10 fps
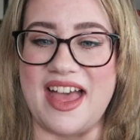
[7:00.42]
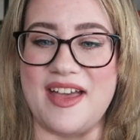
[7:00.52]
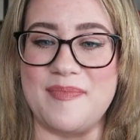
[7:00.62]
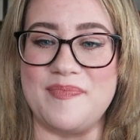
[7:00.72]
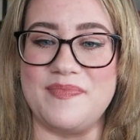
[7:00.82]

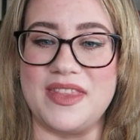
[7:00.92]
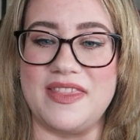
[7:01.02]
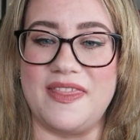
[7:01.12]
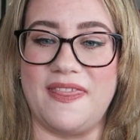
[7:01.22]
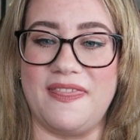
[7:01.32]
and
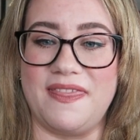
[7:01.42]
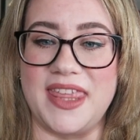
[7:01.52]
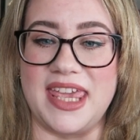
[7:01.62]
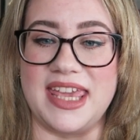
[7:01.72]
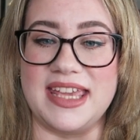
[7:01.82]

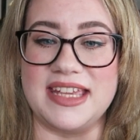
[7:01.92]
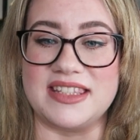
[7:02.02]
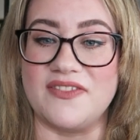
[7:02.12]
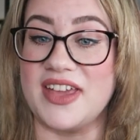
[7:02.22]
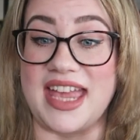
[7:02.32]
the
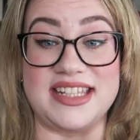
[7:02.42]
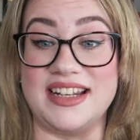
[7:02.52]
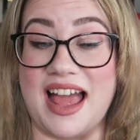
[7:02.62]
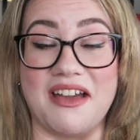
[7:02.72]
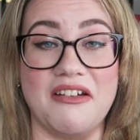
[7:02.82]
suffocating
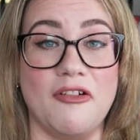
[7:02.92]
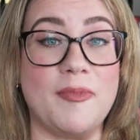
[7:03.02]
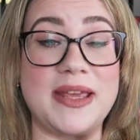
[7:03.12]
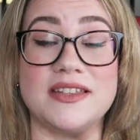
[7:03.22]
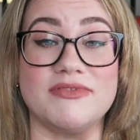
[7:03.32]
lack of
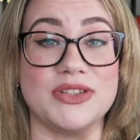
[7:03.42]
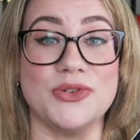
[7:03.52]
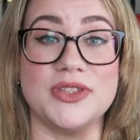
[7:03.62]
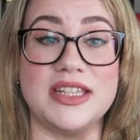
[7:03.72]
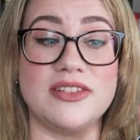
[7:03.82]
basic
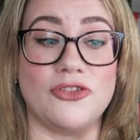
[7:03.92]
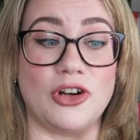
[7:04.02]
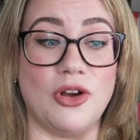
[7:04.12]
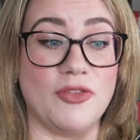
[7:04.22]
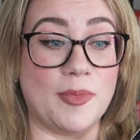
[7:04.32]
resources
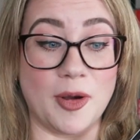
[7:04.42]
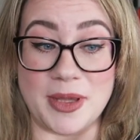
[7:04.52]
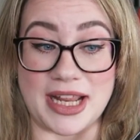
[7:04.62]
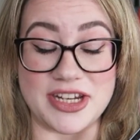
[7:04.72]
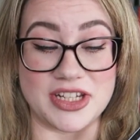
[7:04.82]
for a lot of the
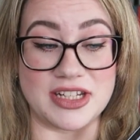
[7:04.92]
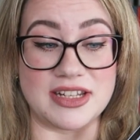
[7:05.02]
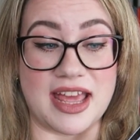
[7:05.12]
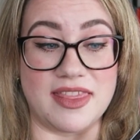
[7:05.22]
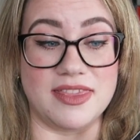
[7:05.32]

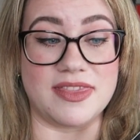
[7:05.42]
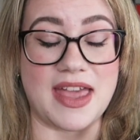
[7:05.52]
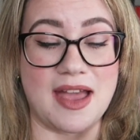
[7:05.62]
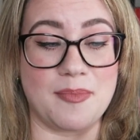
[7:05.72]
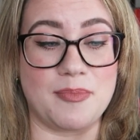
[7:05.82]
population, and
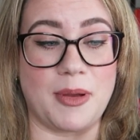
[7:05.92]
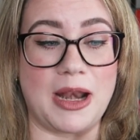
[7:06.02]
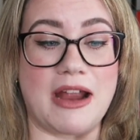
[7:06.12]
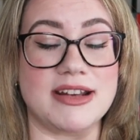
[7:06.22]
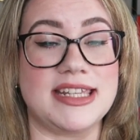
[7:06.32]
that
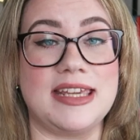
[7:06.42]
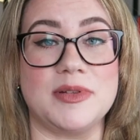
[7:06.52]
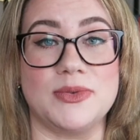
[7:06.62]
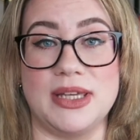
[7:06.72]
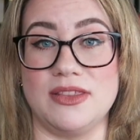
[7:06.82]
polarity
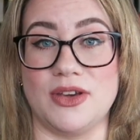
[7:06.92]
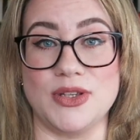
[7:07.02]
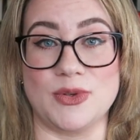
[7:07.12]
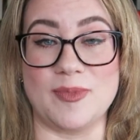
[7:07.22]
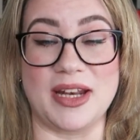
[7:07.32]
between
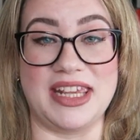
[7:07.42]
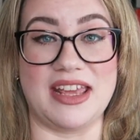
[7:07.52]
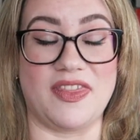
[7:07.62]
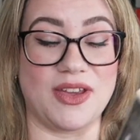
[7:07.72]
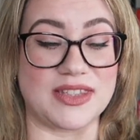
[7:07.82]
those with
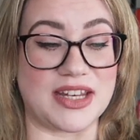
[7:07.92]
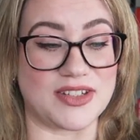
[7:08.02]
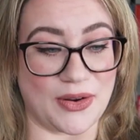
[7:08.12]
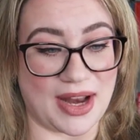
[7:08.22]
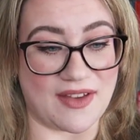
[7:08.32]
money and those
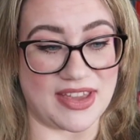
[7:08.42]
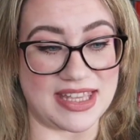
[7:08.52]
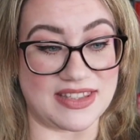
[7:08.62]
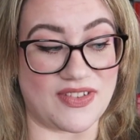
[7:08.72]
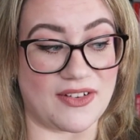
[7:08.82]
that don't have
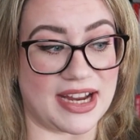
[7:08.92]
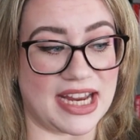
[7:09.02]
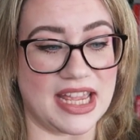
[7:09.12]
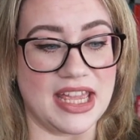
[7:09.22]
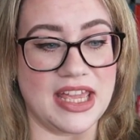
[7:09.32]
it is
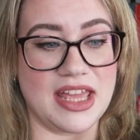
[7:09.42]
very